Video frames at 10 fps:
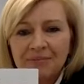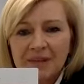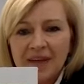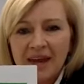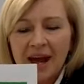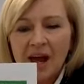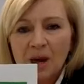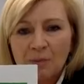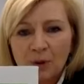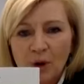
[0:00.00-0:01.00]
that
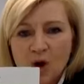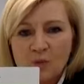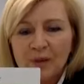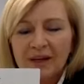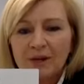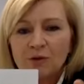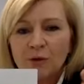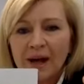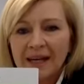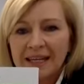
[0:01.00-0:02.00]
are appropriate
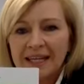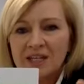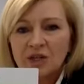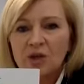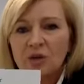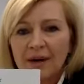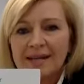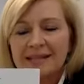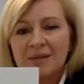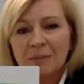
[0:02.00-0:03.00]
for a keto
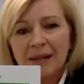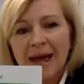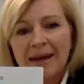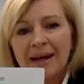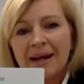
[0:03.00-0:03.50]
grazing platter.